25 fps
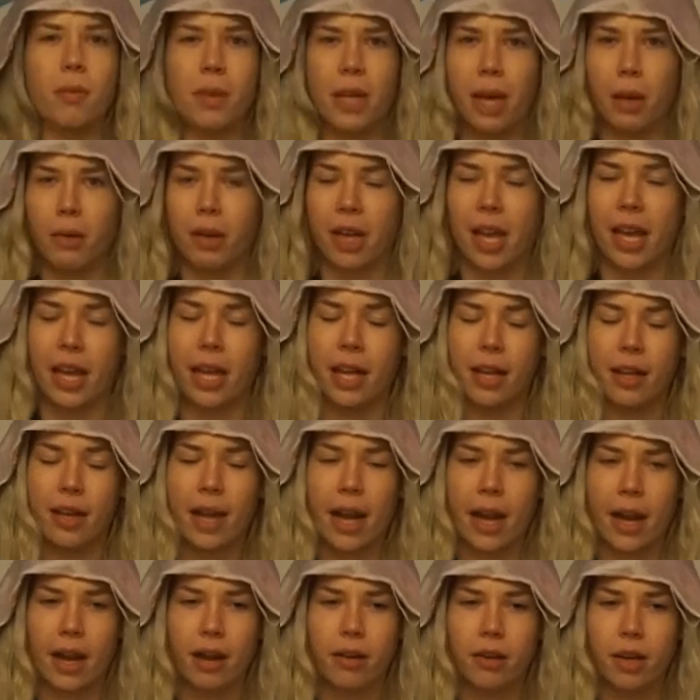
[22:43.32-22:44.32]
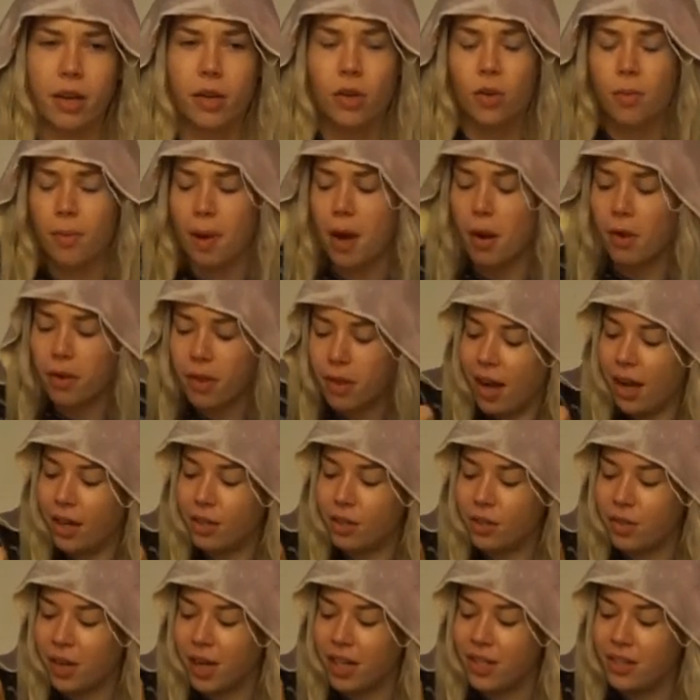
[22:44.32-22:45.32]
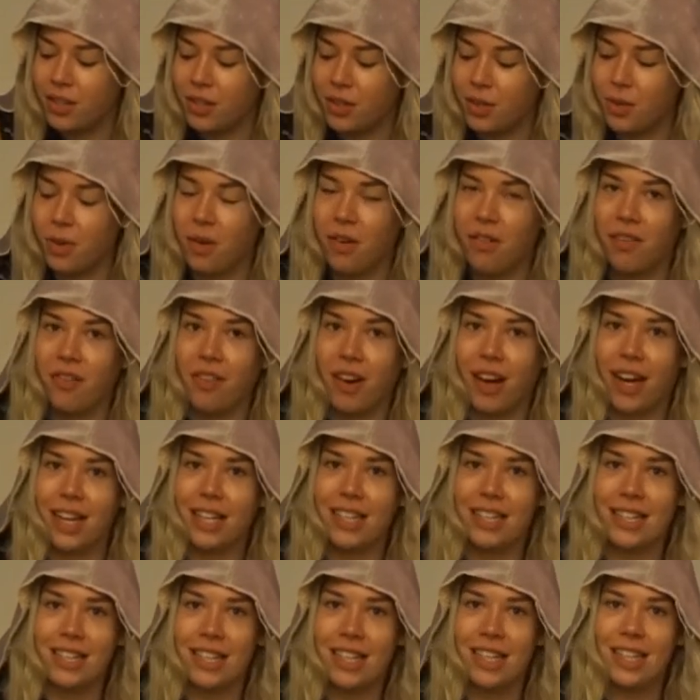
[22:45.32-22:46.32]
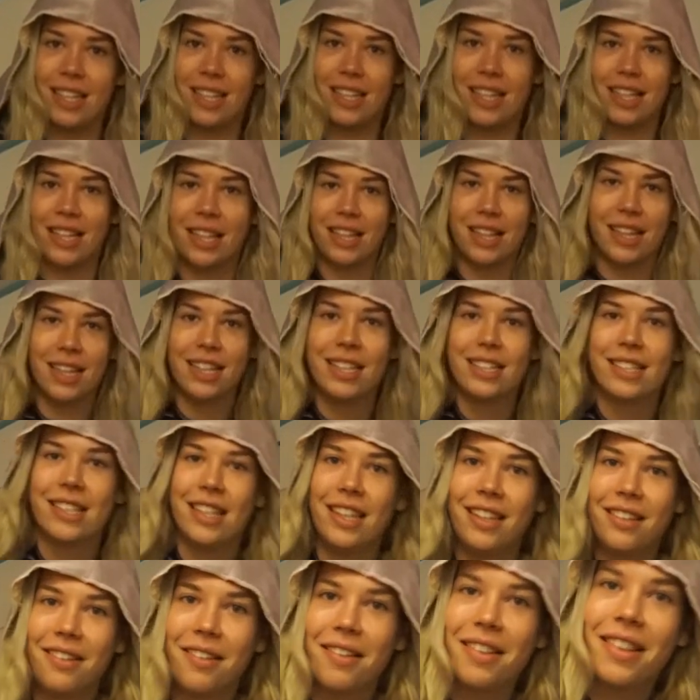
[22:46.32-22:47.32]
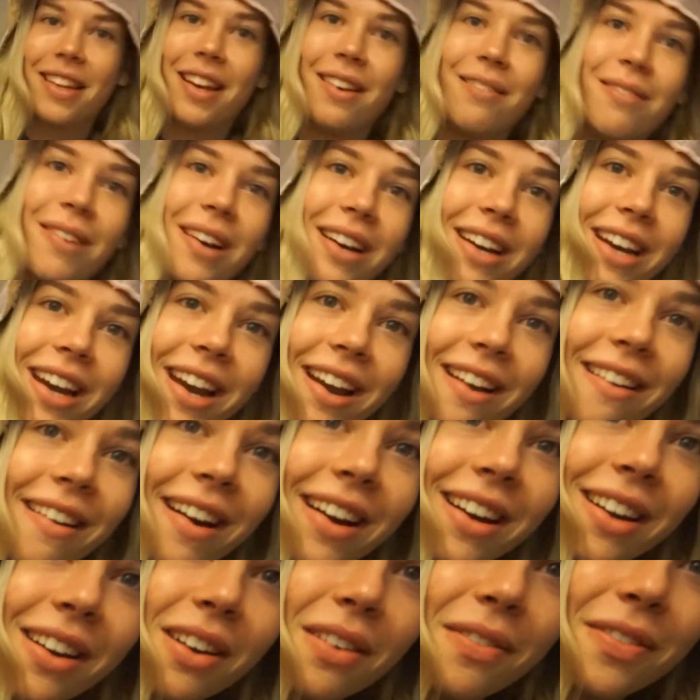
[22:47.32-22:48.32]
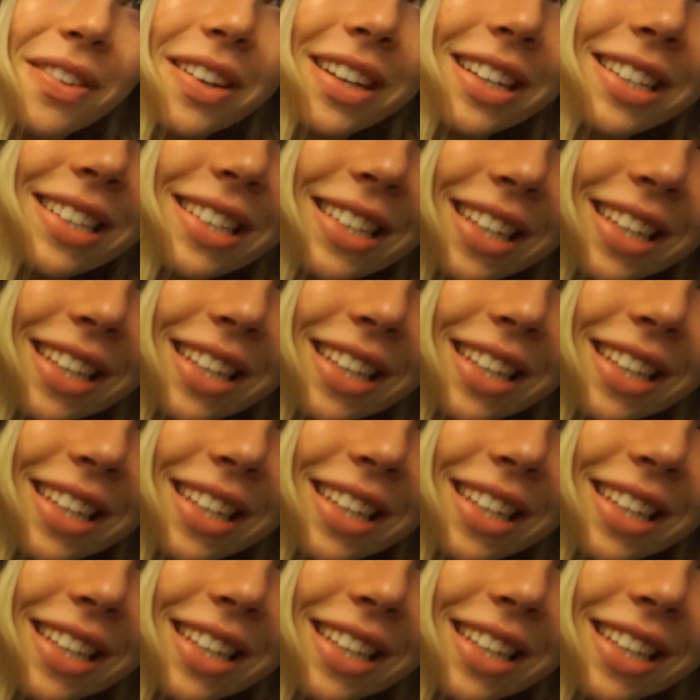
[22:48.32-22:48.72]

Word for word: without getting hair in your mouth, I tried to find this little thing right here. I don't know if you can